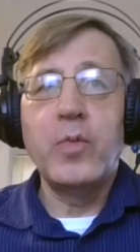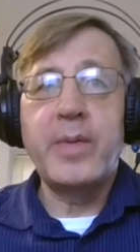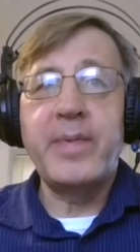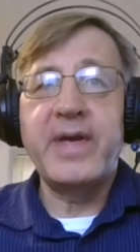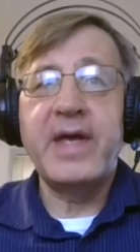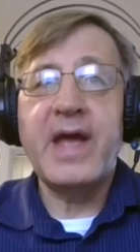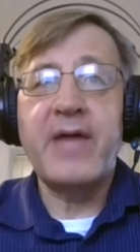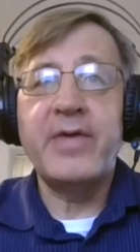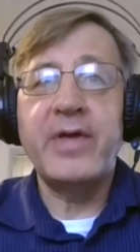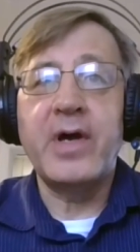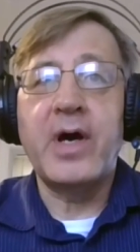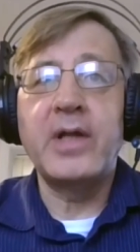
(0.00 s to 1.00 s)
We began
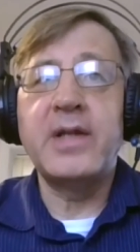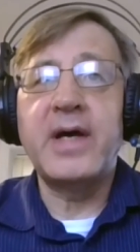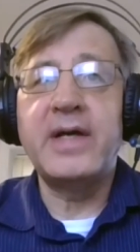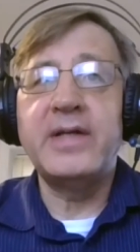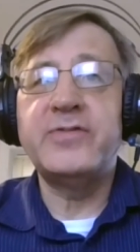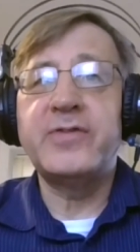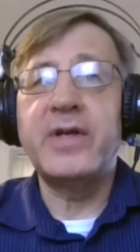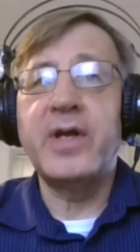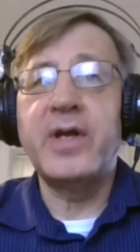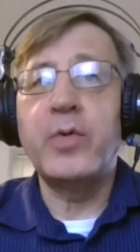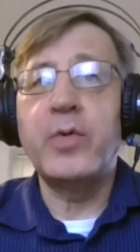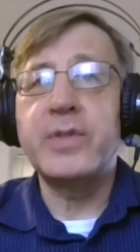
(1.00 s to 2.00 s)
having online
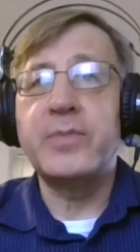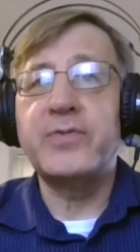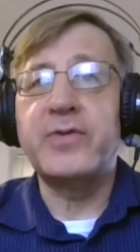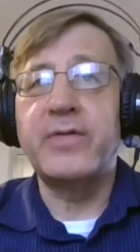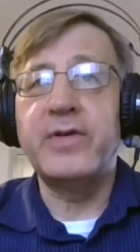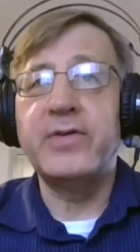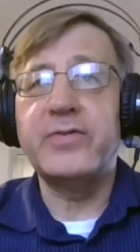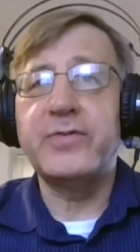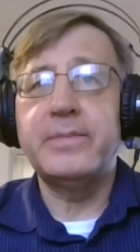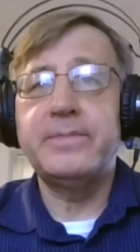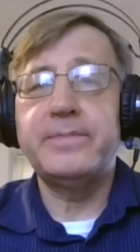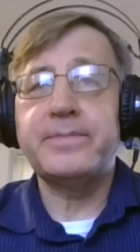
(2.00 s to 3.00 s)
Sunday worship service,